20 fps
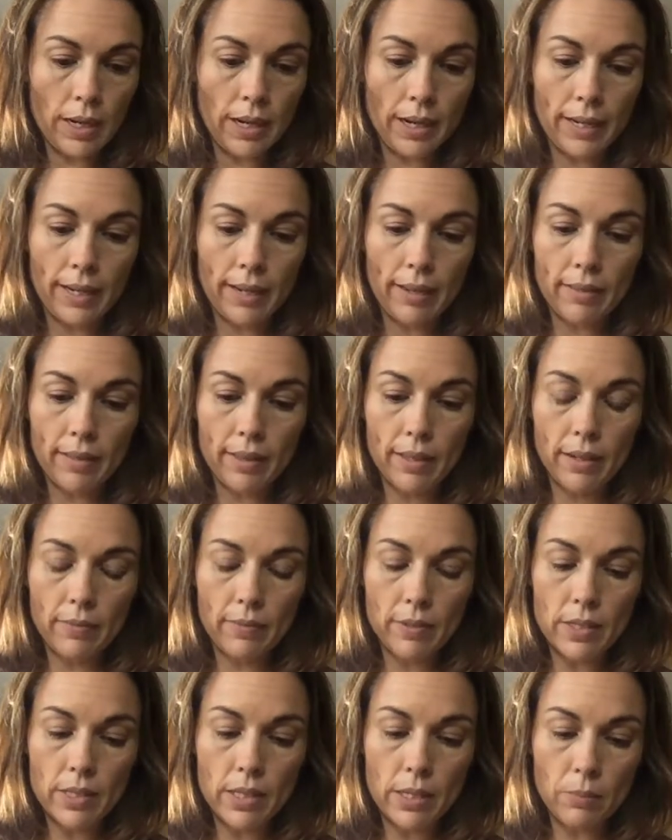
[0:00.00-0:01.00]
can't think of
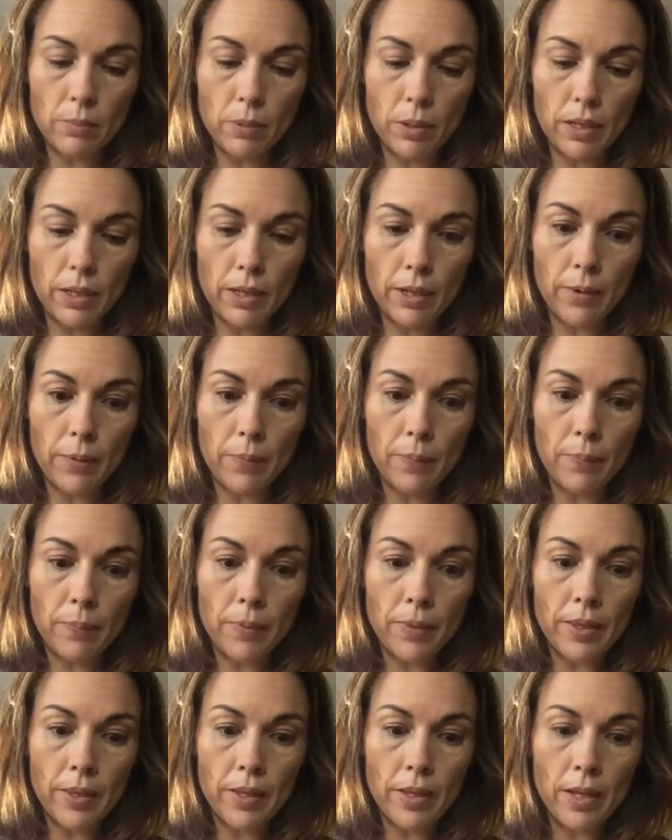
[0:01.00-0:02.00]
his name right now.
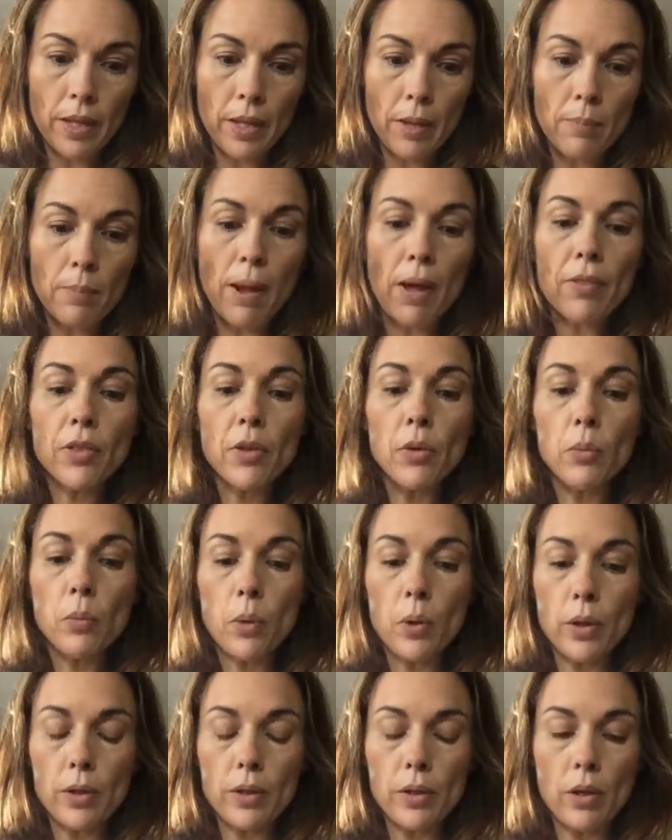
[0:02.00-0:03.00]
Matthew
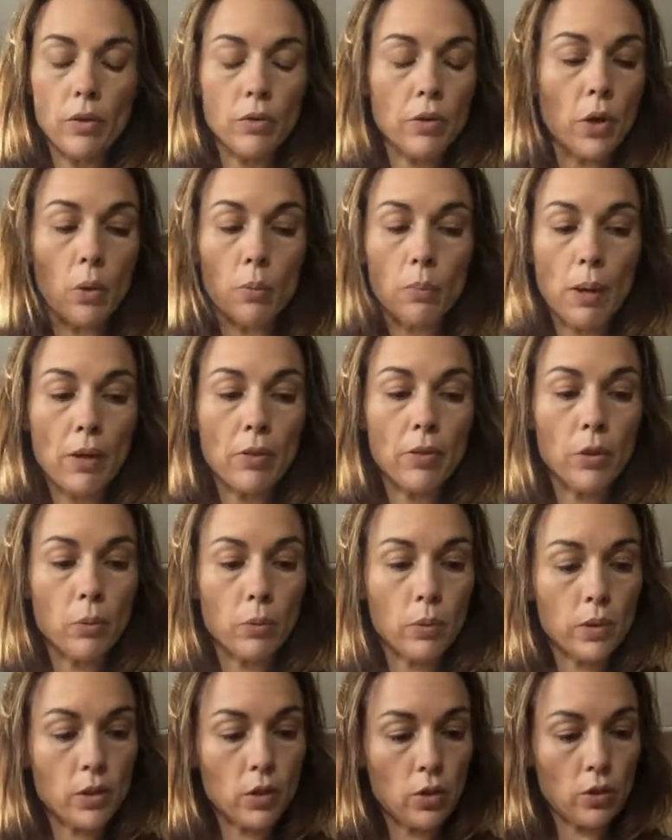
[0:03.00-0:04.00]
Wood. Oh no, Matthew
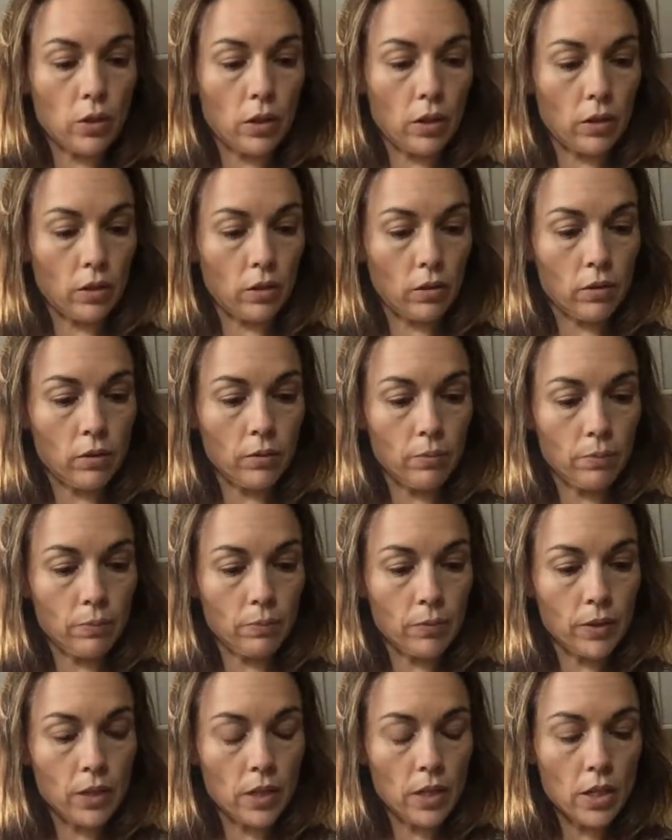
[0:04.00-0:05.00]
Wood's her uncle.
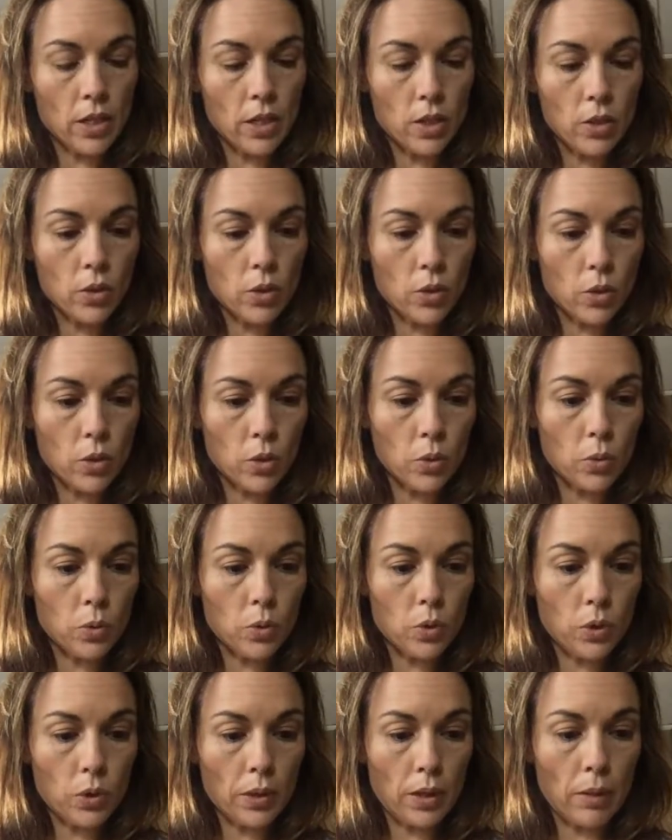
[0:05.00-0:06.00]
So
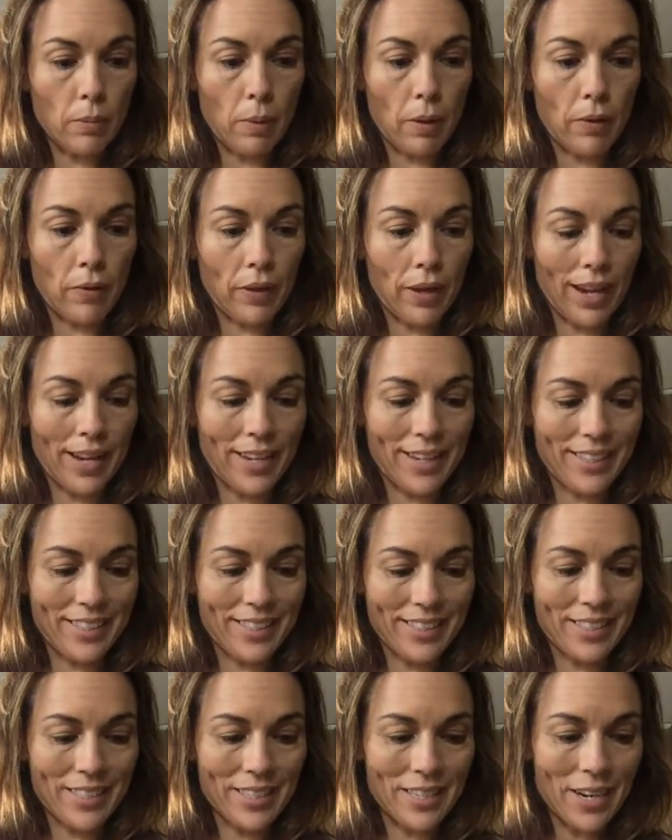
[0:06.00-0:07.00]
sorry about that.
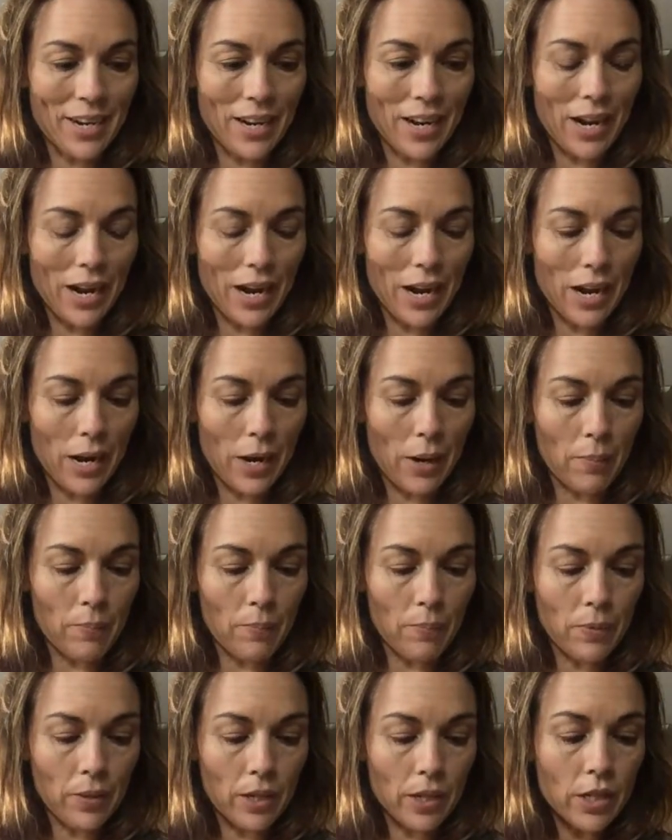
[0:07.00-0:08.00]

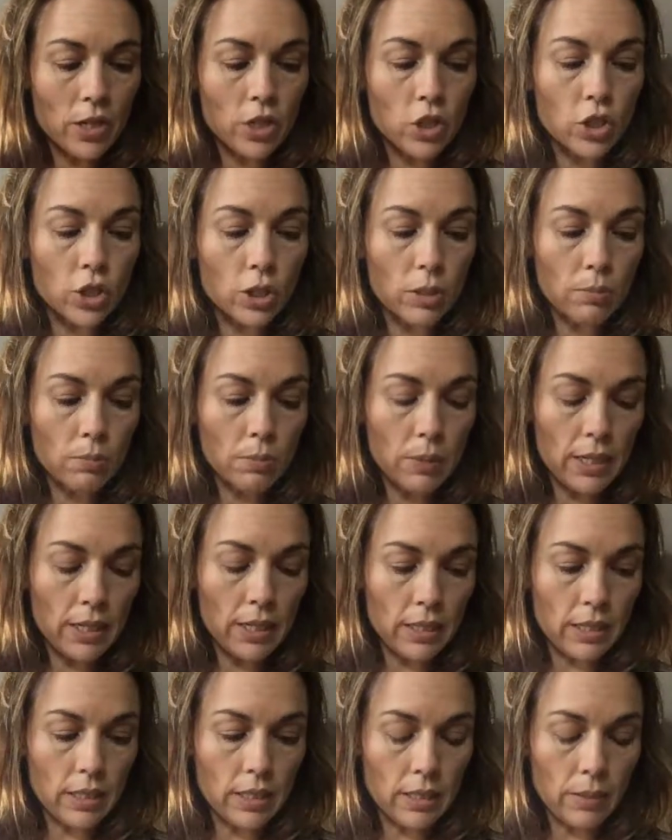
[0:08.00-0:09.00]
She
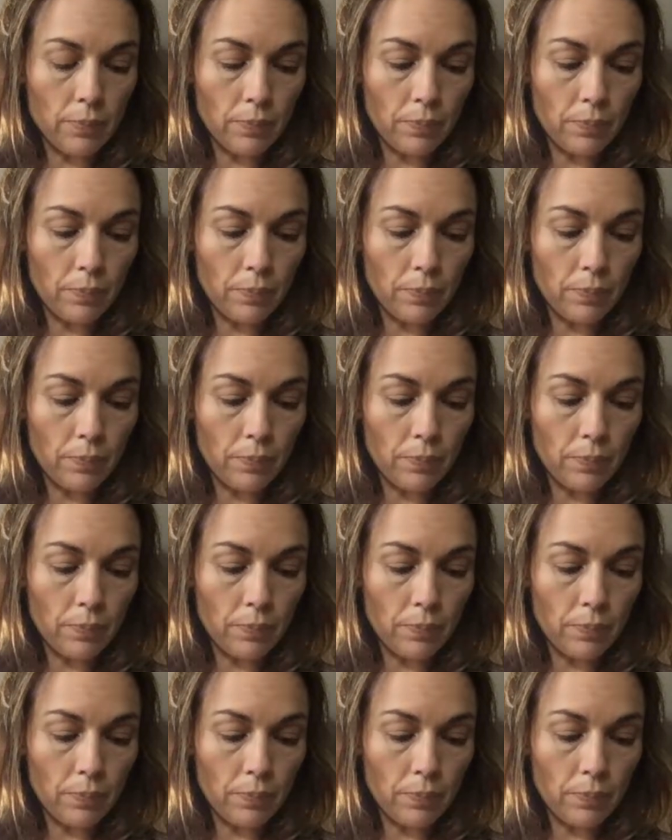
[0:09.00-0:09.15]
meets